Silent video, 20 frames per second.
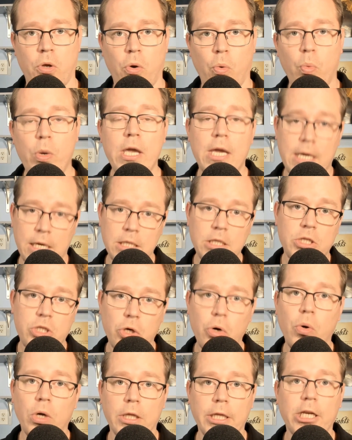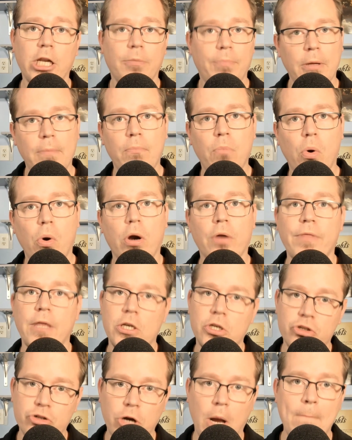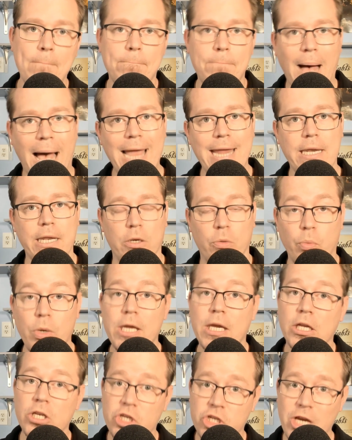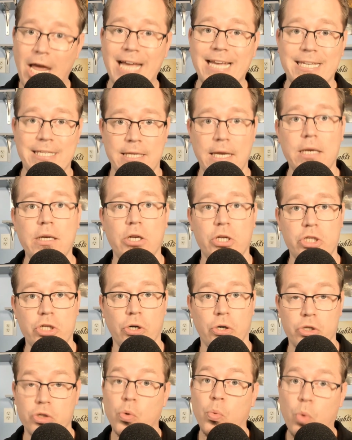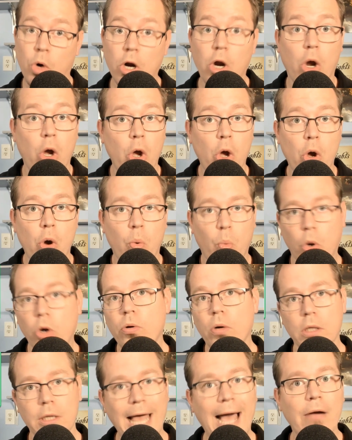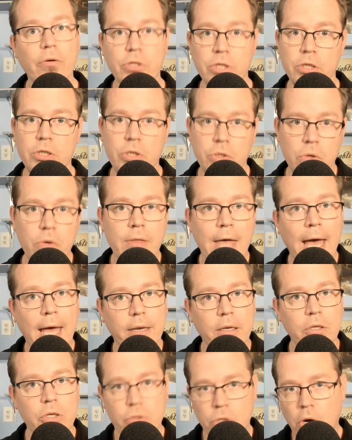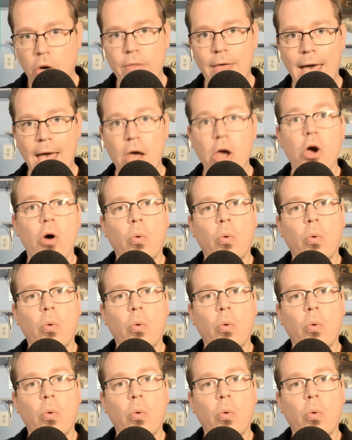We can do a little bit more than Trump Biden. We can check signatures. We're allowed to do that. You know that?